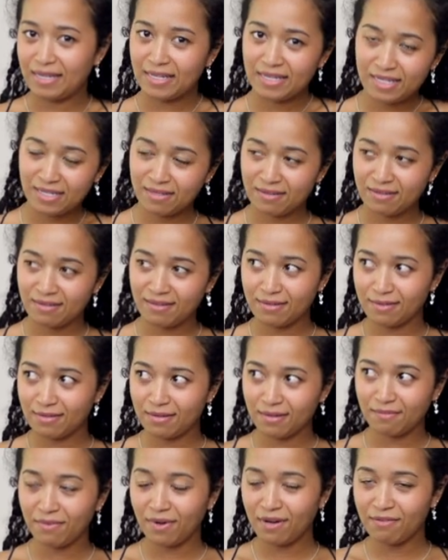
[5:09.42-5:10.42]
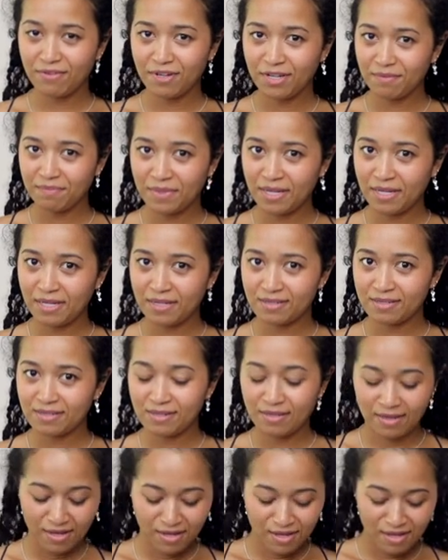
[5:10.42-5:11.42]
this would look perfect because
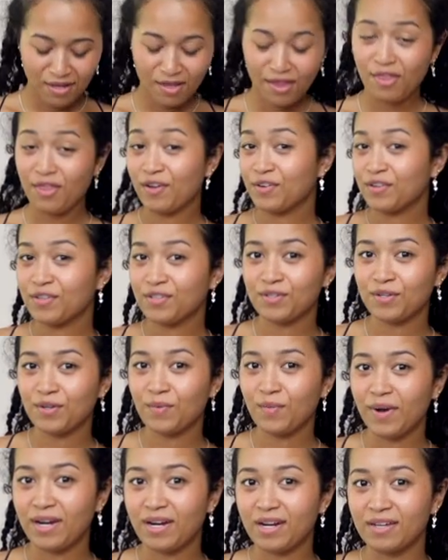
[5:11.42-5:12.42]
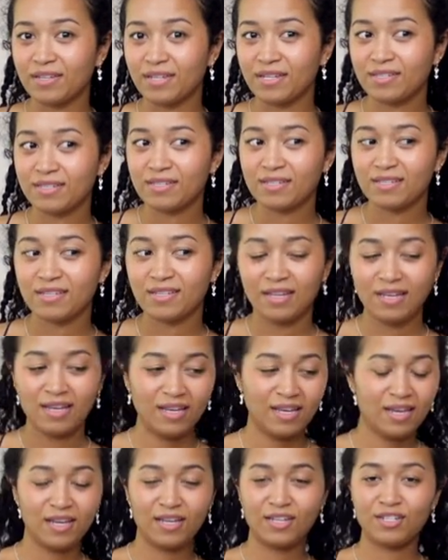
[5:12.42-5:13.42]
there is no white on this.
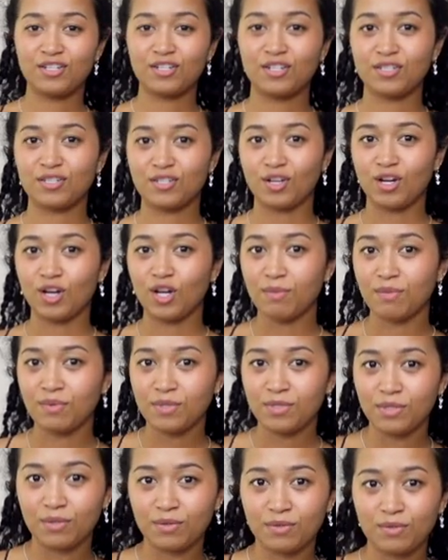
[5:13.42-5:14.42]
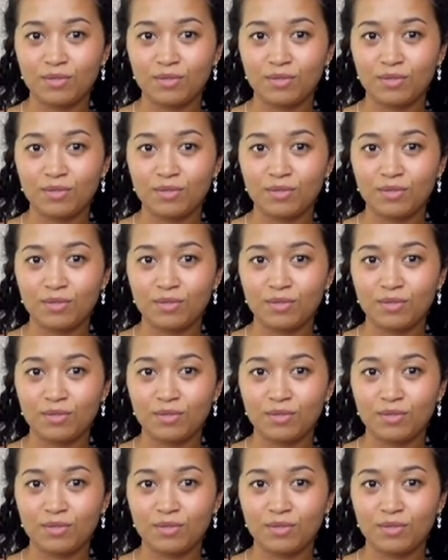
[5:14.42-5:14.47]
It's just all blue.